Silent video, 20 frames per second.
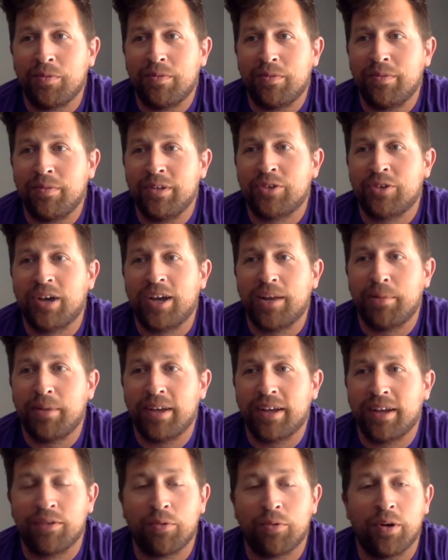we try to
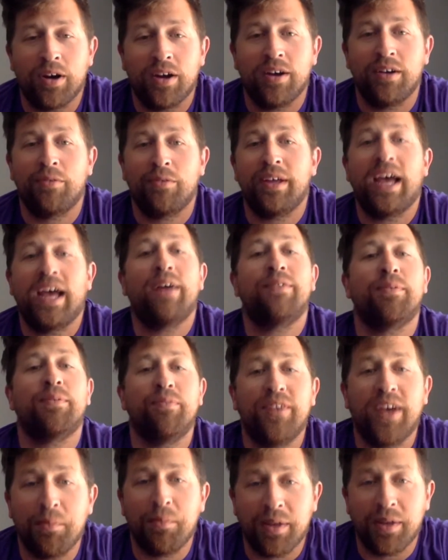pick it where we have some
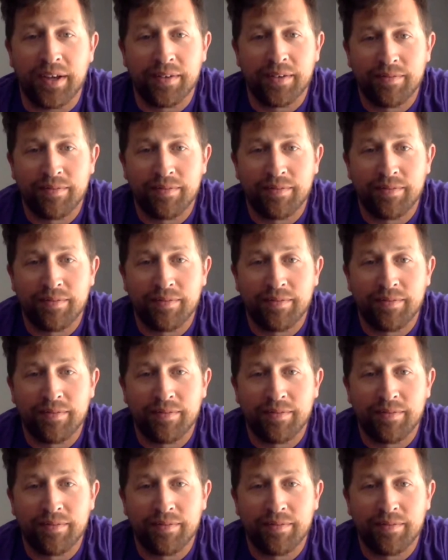family.